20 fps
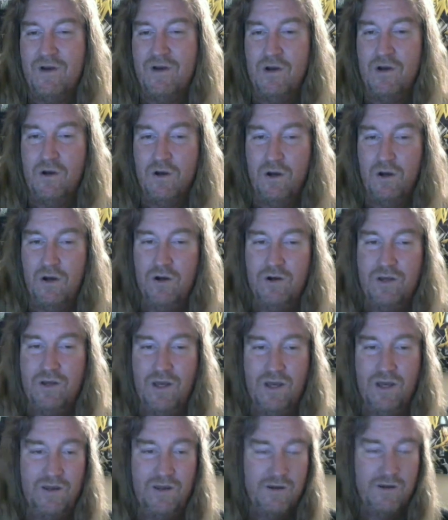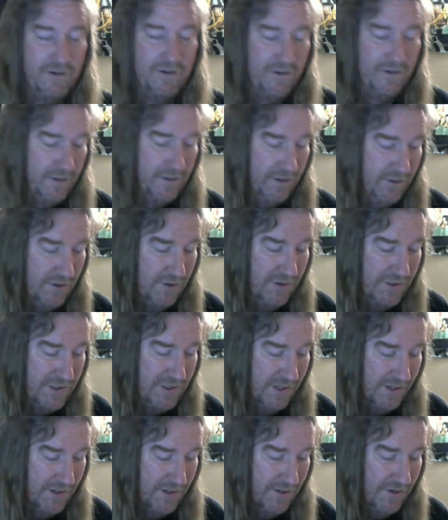Okay, you can
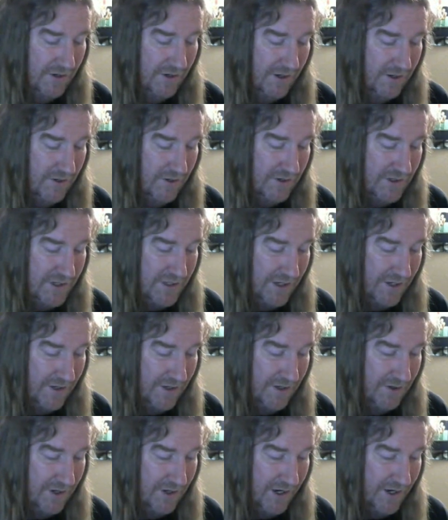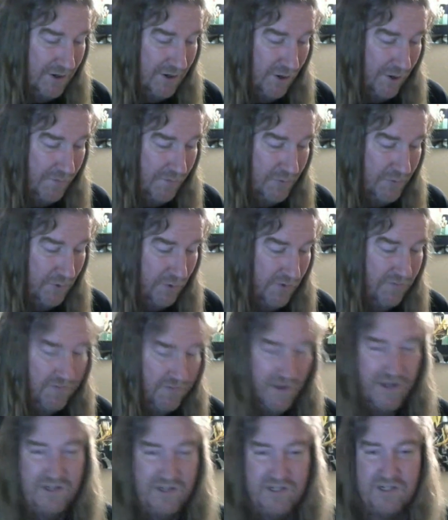tell you got to go up 3
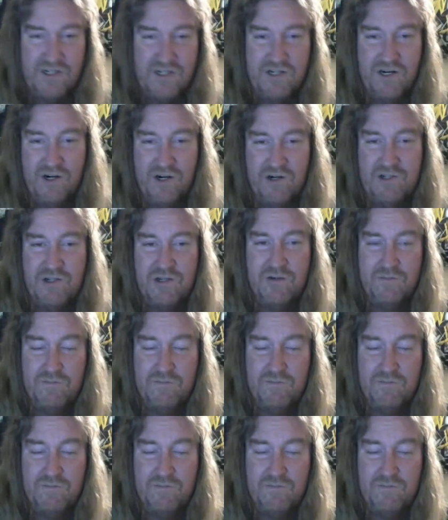flights of stairs.